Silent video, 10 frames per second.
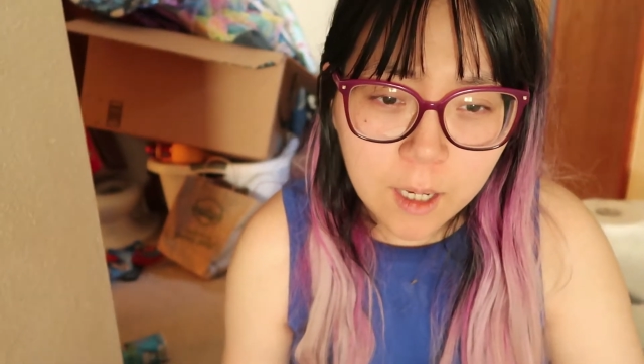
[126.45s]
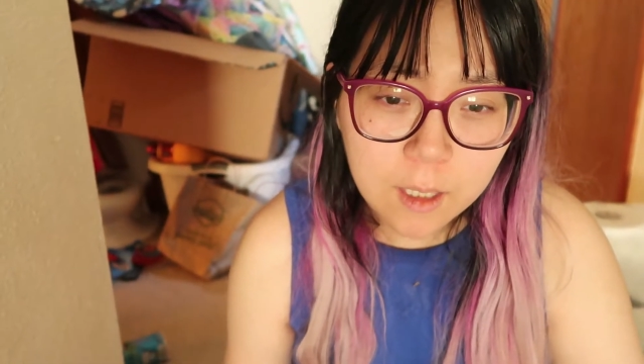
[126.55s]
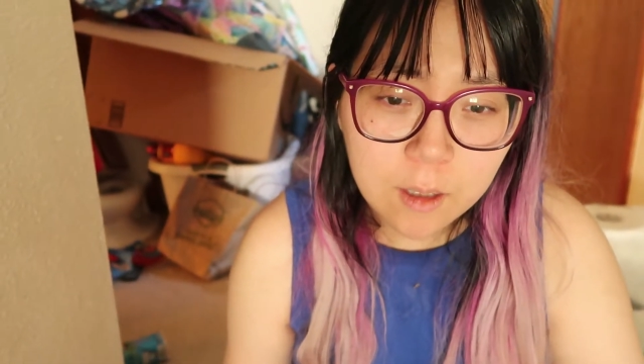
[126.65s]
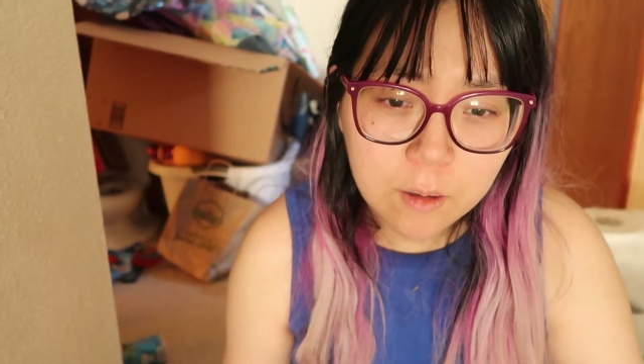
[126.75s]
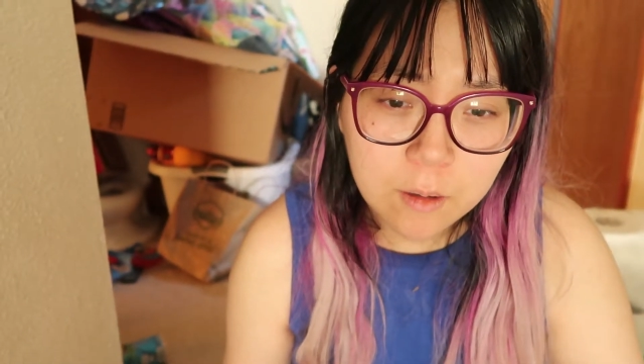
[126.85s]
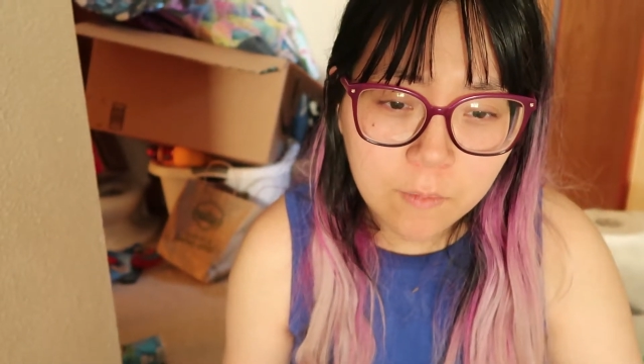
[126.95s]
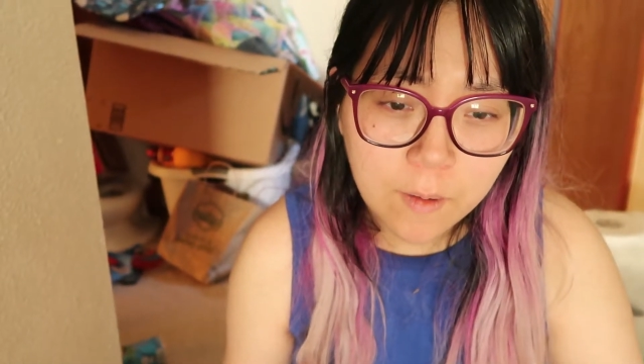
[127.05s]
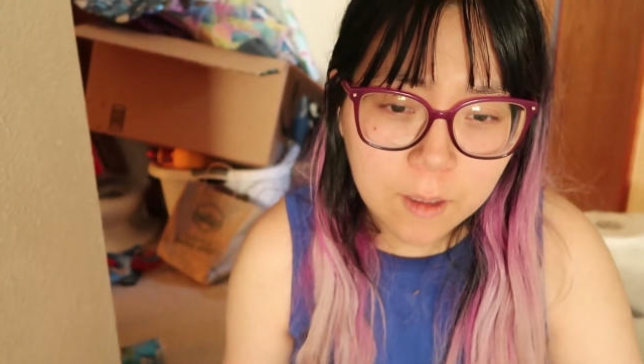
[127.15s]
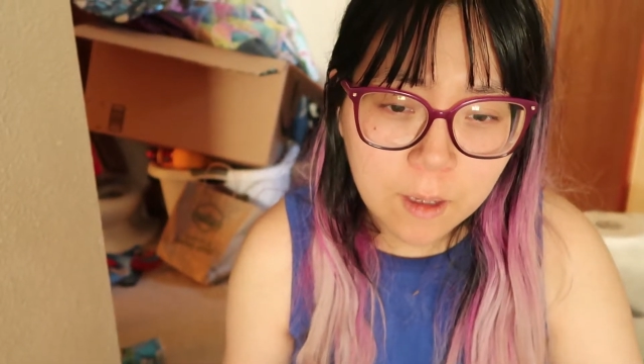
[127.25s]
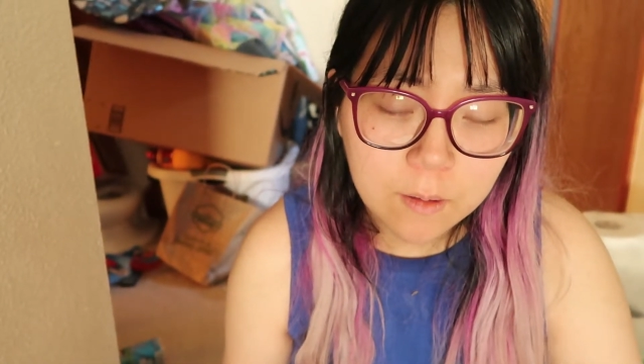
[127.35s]
I need to
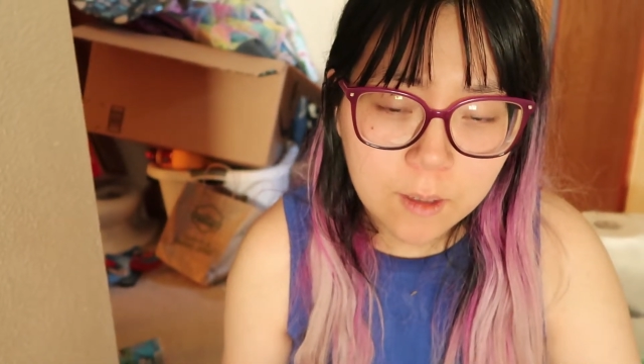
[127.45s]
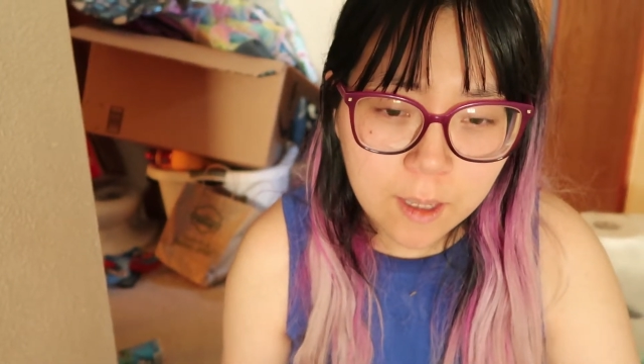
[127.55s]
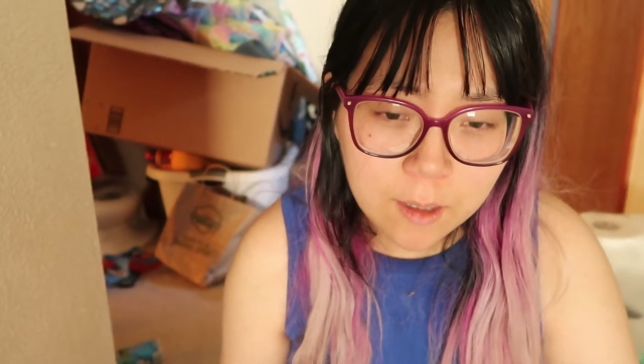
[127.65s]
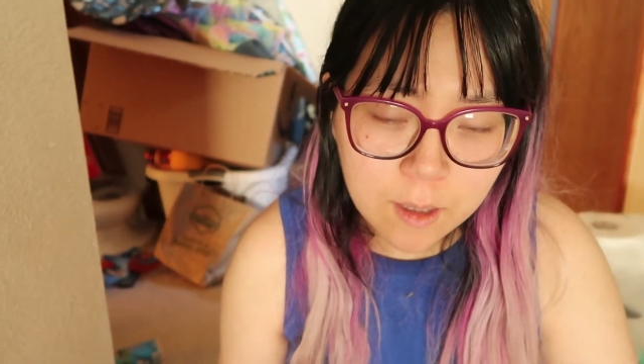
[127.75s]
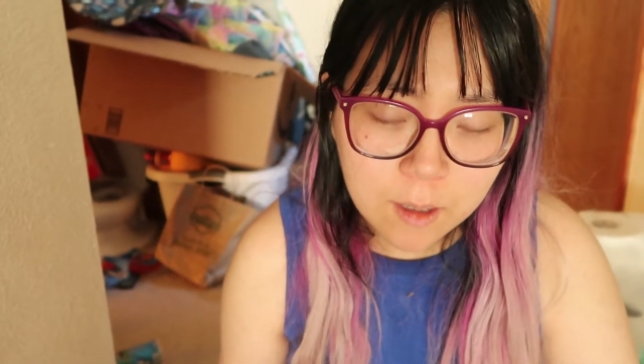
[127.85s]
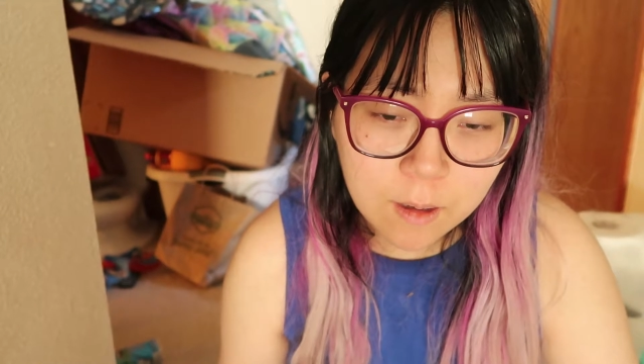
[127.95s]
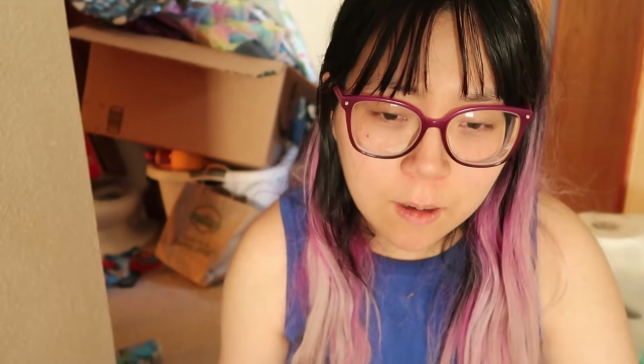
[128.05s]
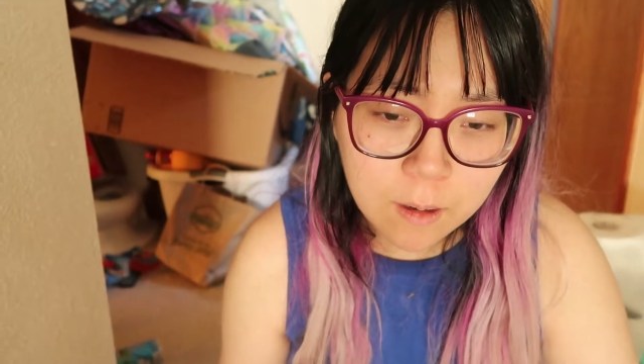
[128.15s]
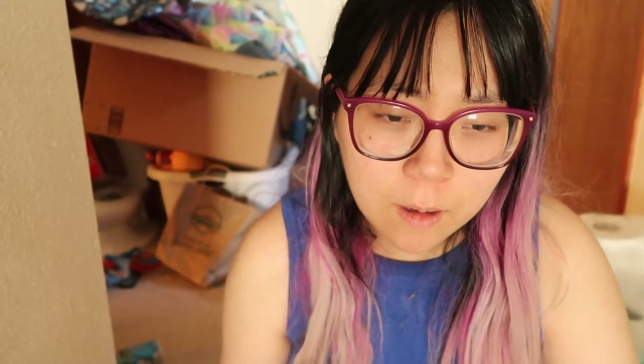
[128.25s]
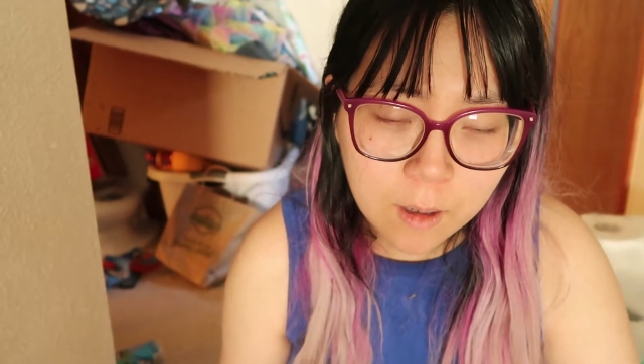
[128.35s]
find out the ending,
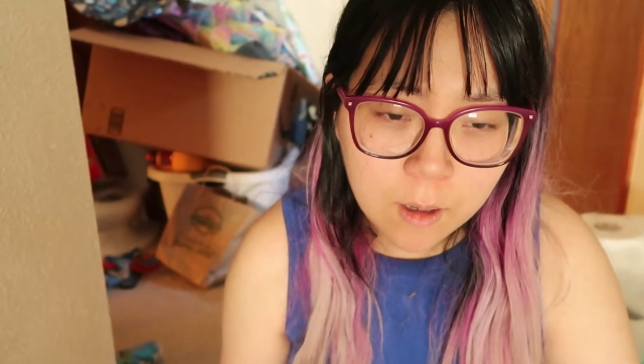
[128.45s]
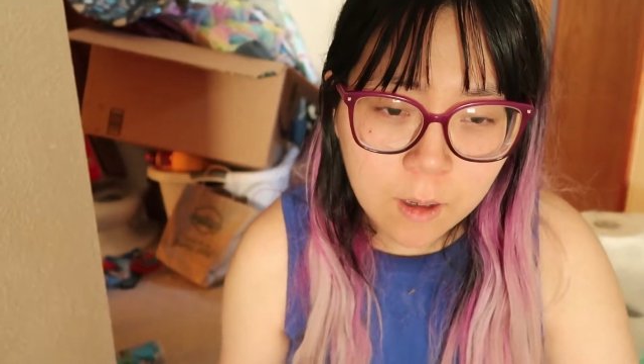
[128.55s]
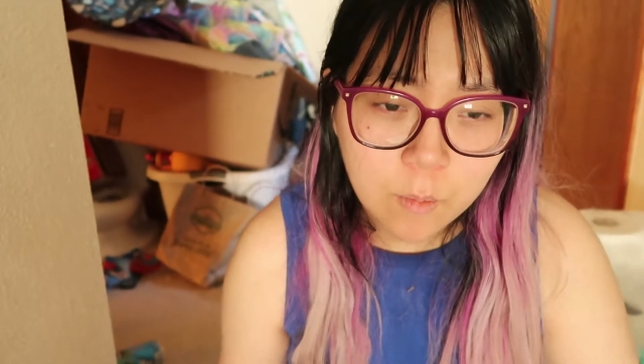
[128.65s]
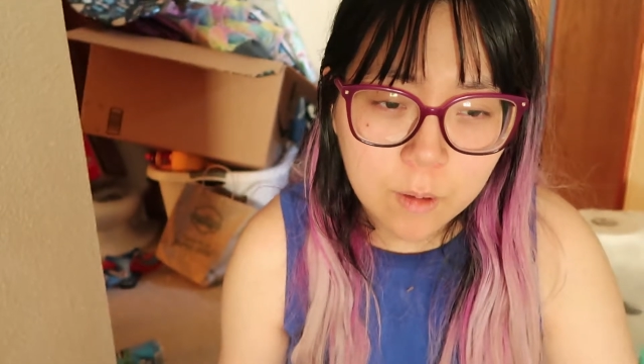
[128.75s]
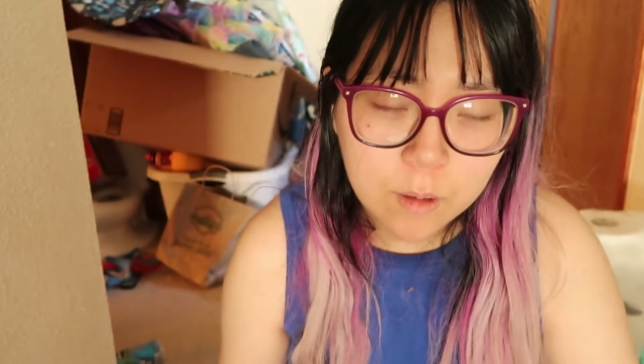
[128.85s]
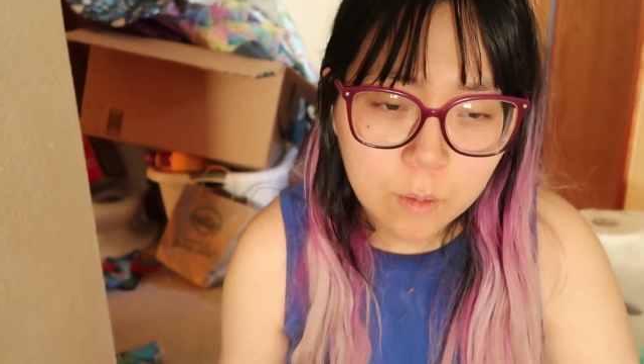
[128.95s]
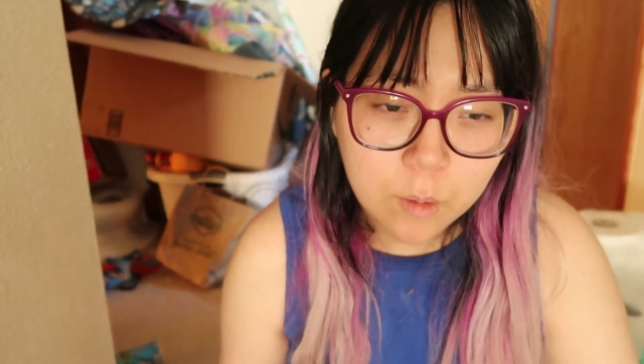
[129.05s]
what